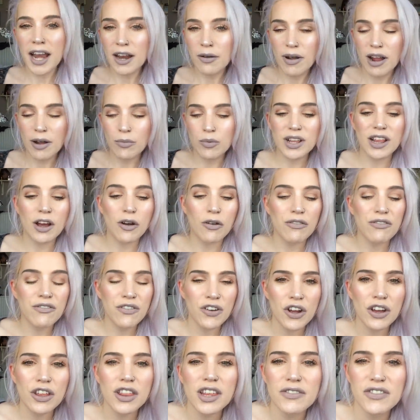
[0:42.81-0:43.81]
Anyway, without
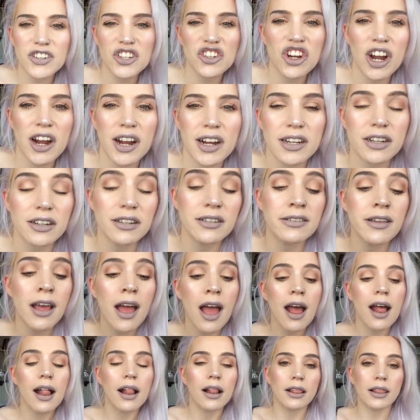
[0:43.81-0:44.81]
further vaginas,
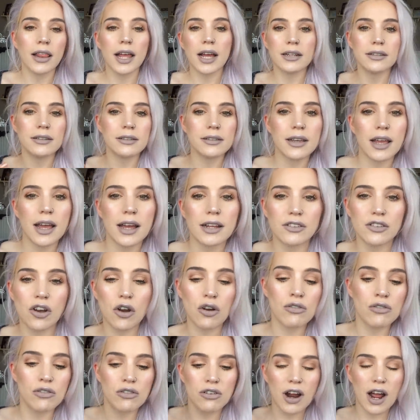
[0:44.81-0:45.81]
let's get
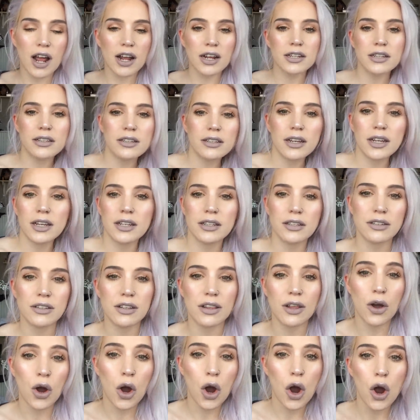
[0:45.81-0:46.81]
right
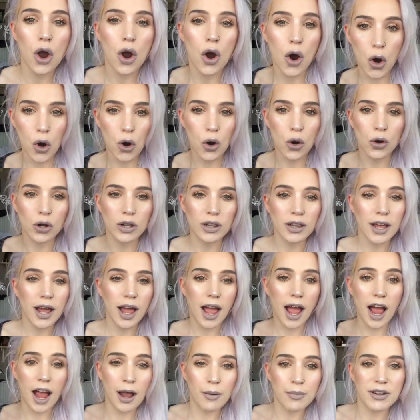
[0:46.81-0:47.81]
into the haul.
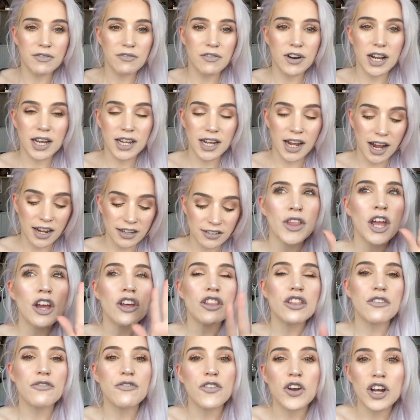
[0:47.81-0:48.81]
I mean, really guys,
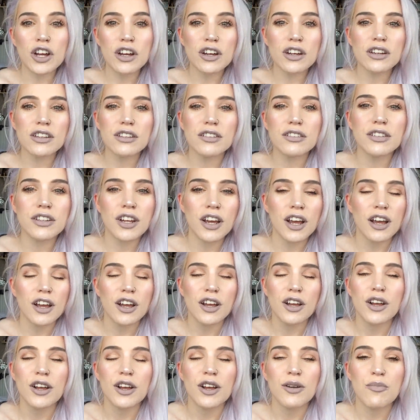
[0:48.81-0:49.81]
the first
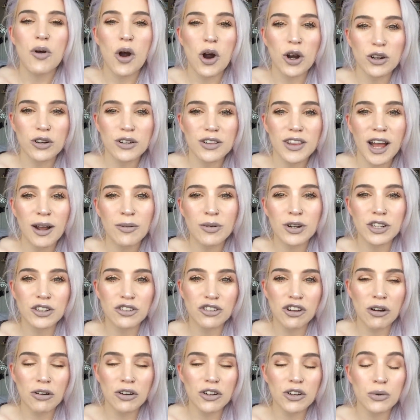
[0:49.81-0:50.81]
product that I'm going
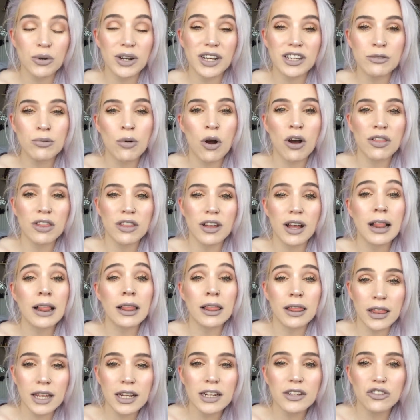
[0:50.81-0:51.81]
to show you is one
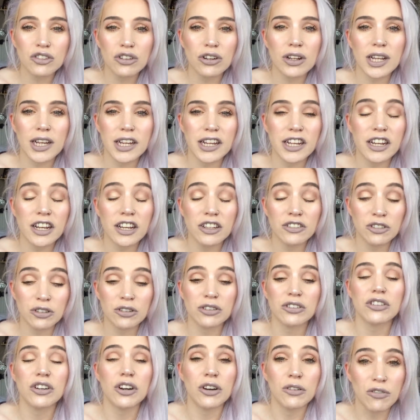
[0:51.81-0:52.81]
that literally
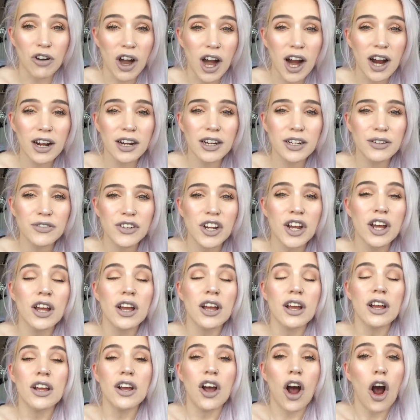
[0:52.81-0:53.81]
just arrived
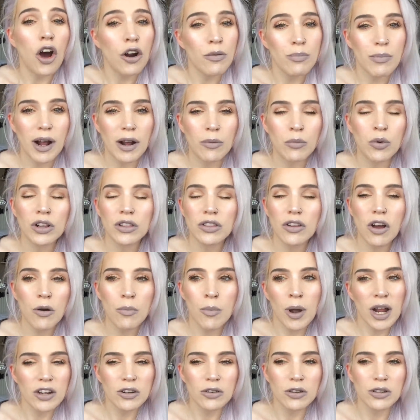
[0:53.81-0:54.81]
on my, well,
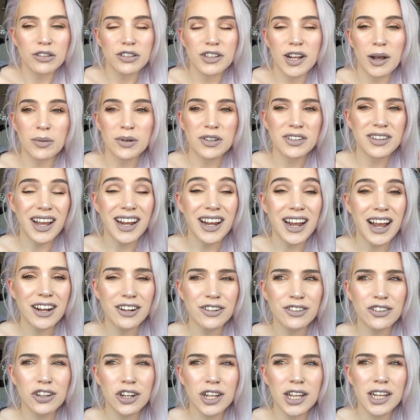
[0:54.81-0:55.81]
not my doorstep, because I
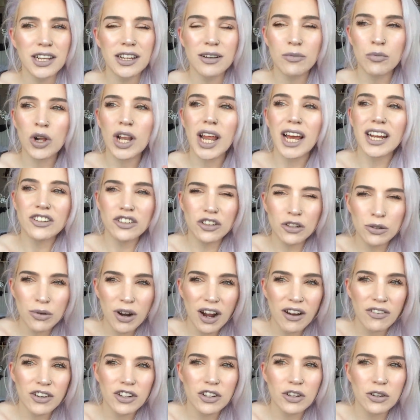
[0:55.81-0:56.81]
actually, well, I
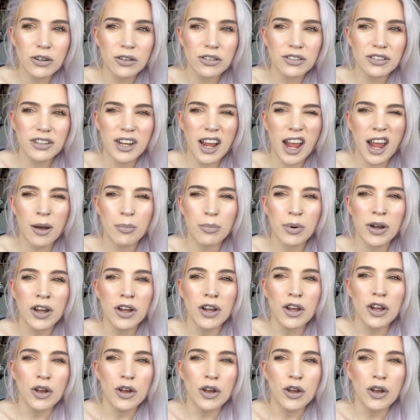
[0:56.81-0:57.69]
do have a doorstep,